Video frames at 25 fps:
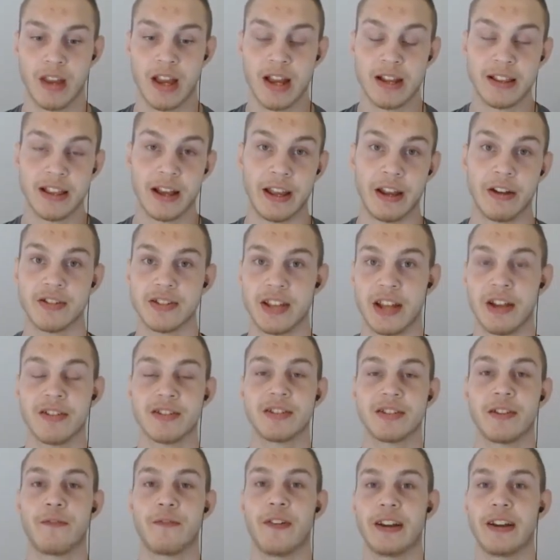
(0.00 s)
Now, here
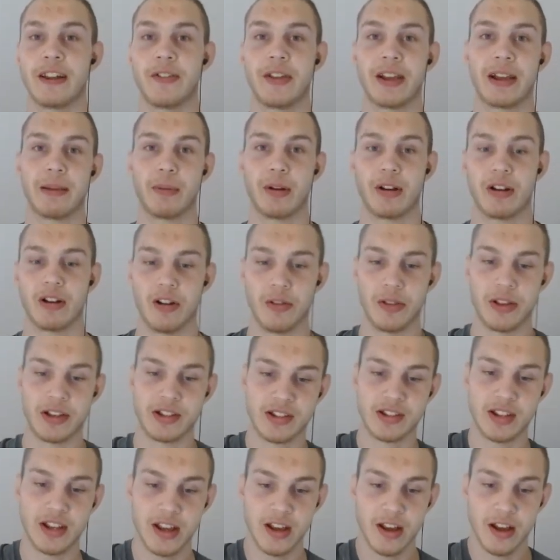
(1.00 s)
here's the funny thing about all
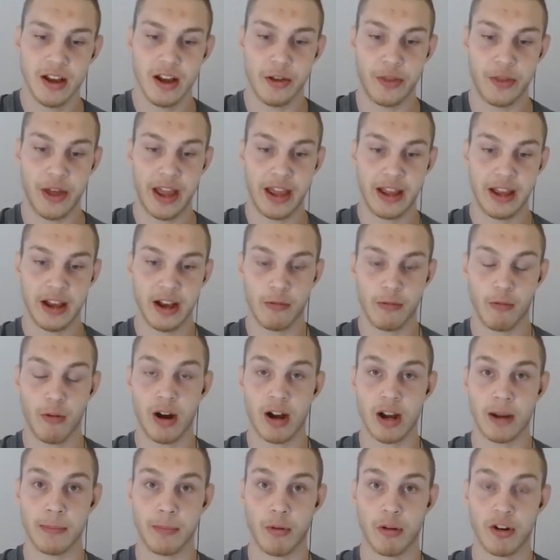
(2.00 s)
this. They uh,
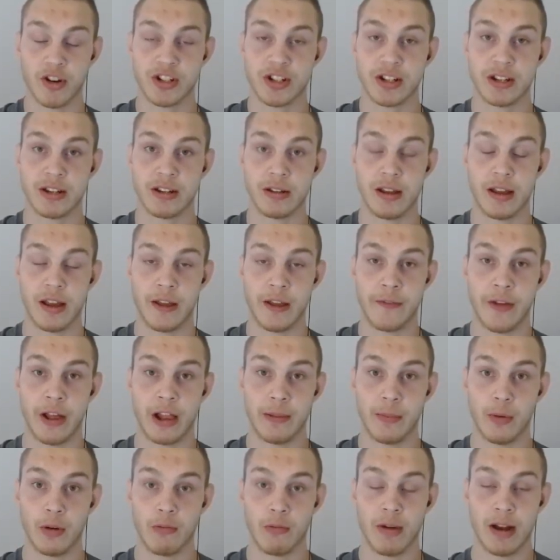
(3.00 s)
want abortion
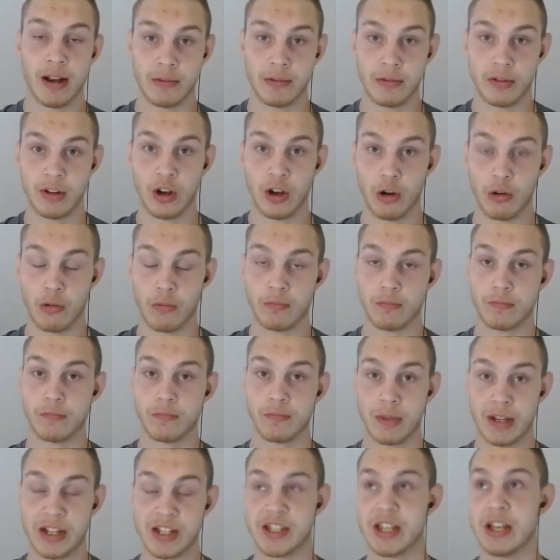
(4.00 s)
available when, you know,
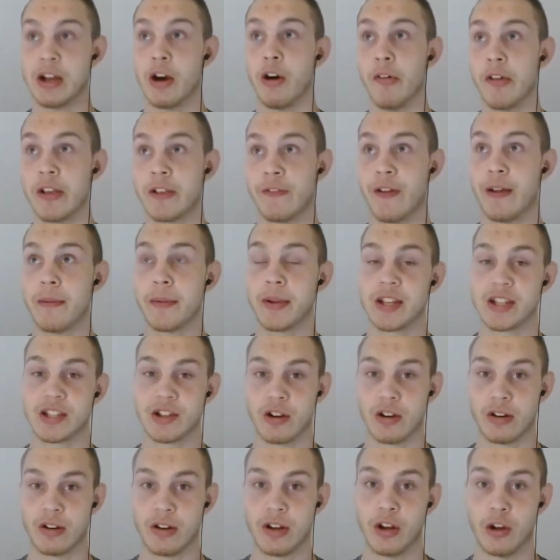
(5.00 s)
because they, all these feminists
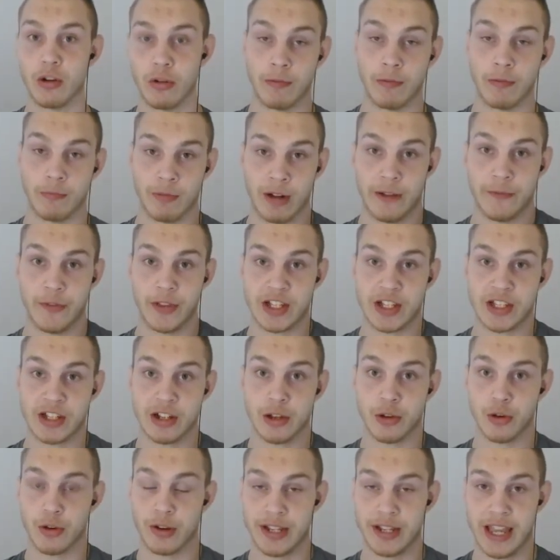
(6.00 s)
are, you know, and rightfully
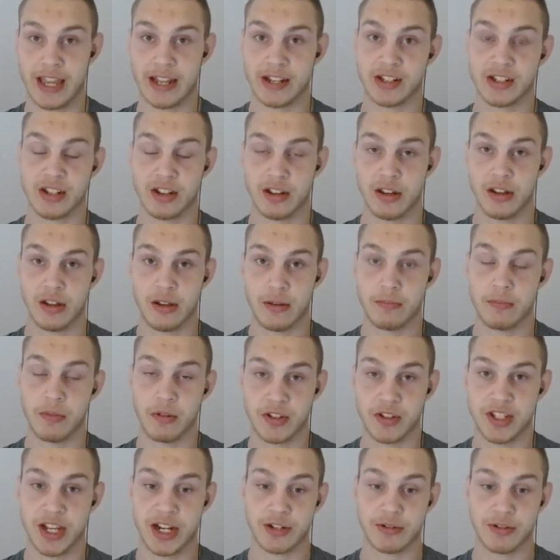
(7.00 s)
so, they're against, you
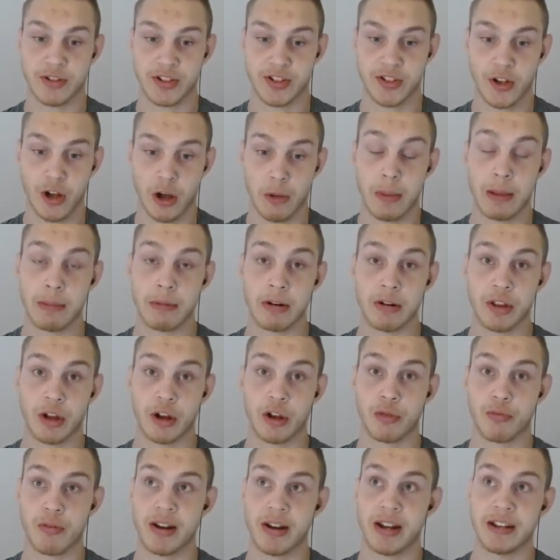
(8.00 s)
know, sexual assault. Meanwhile,
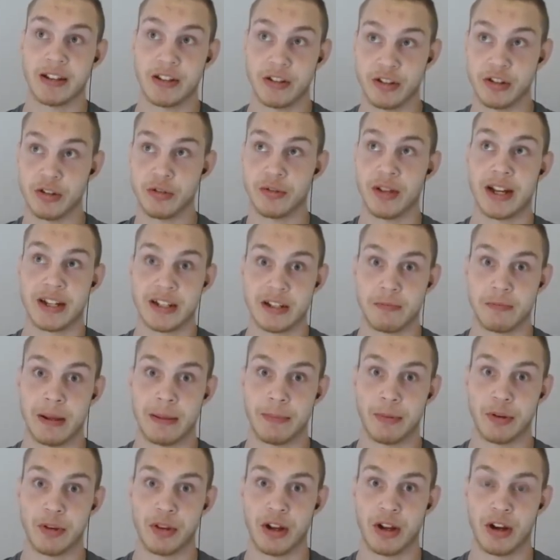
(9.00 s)
they're threatening to do that to
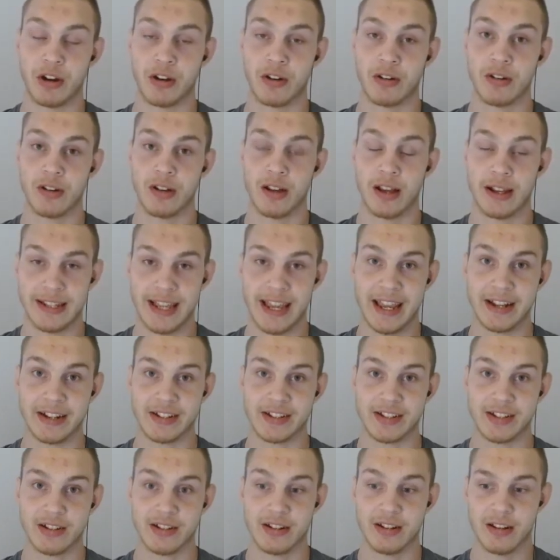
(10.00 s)
people they're
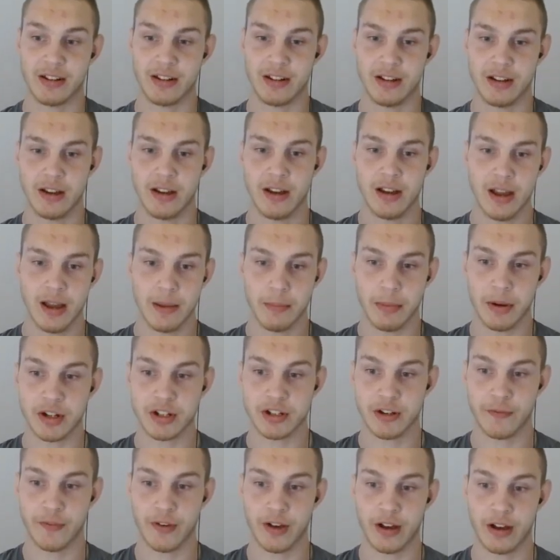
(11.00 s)
against.
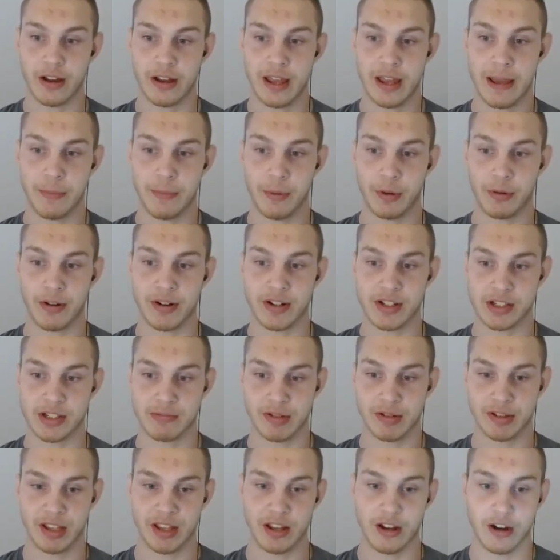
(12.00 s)
Bunch of uh, hypocrites is
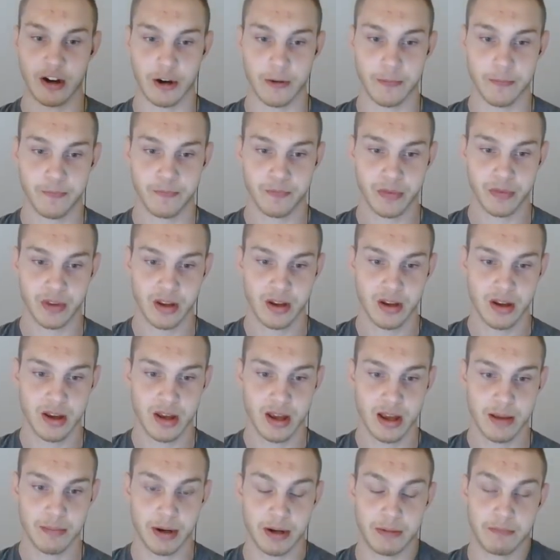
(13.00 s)
what they are.
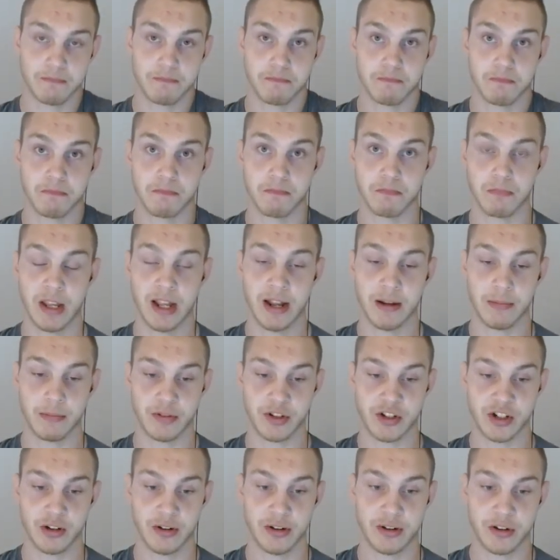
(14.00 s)
But yeah,
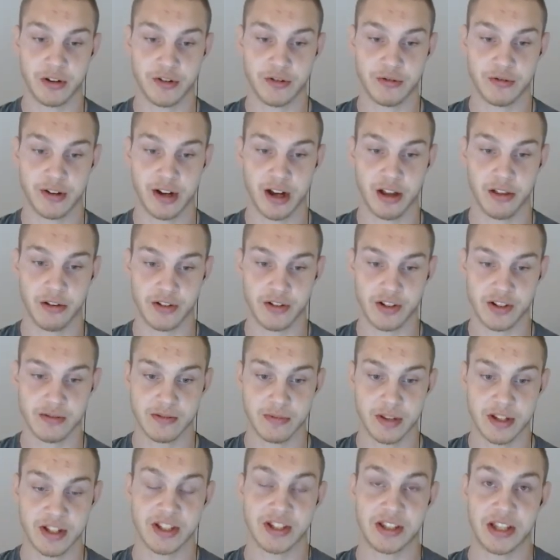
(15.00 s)
showing their true colors.
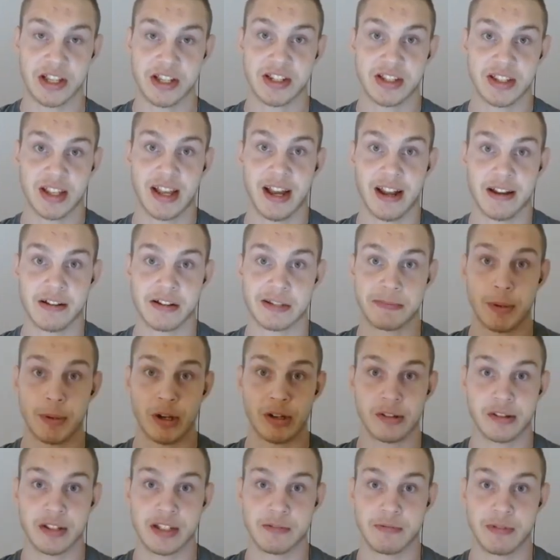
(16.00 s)
This is this is the kind of
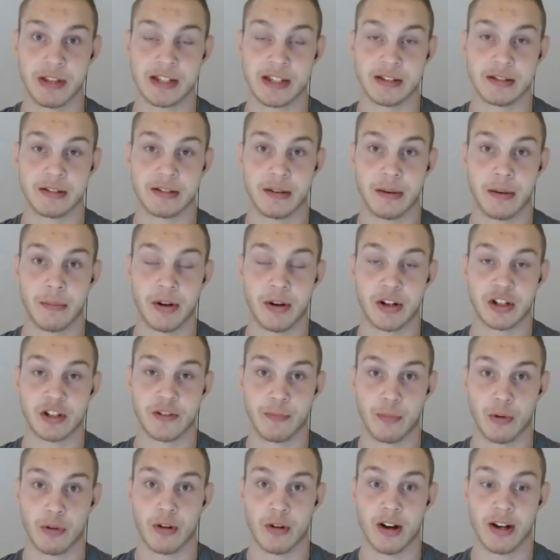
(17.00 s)
spirit these these bunch of
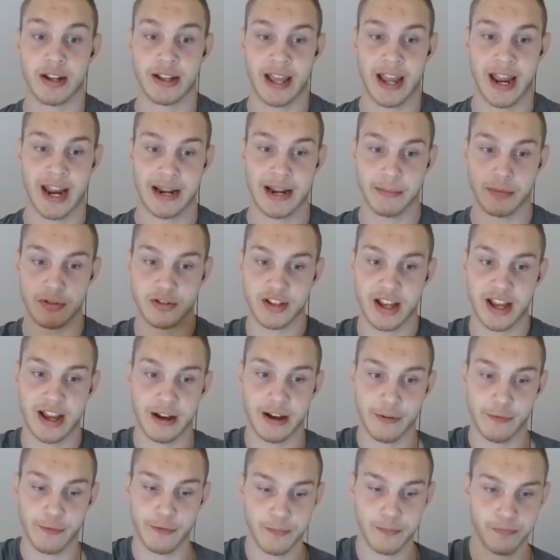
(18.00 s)
marauding animals
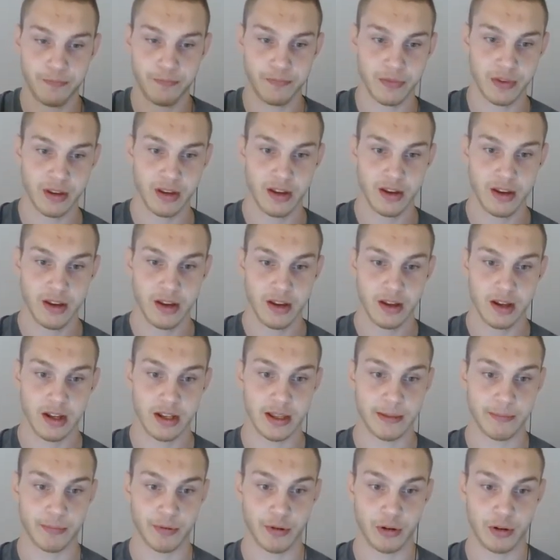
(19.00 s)
have in
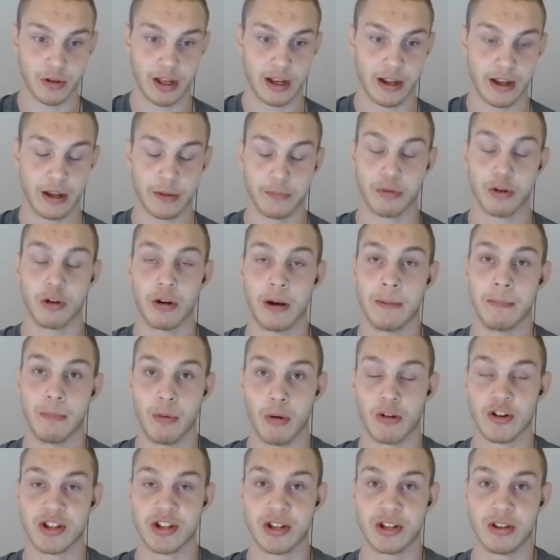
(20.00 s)
the pro-life,
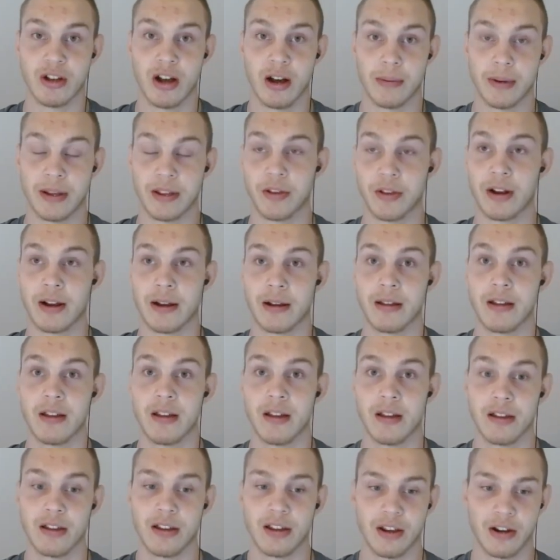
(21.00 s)
pro-abortion lobby. They're not,
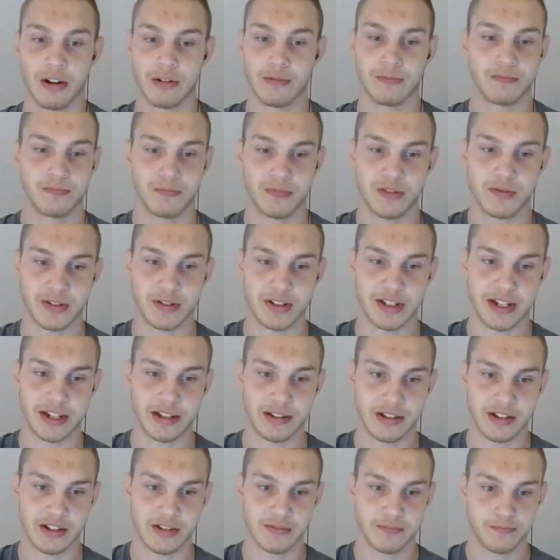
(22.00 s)
you know, it's
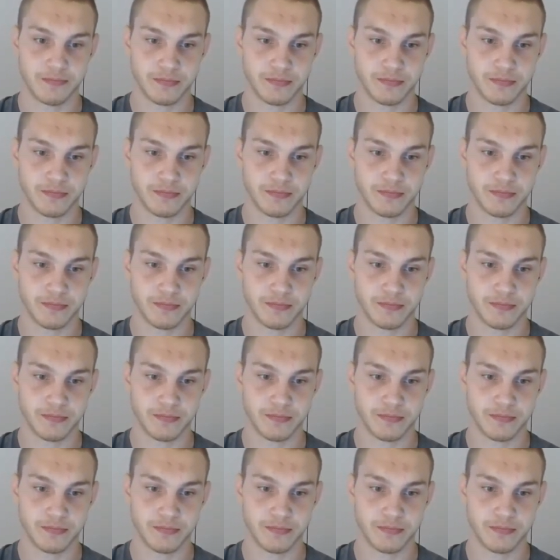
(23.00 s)
ridiculous.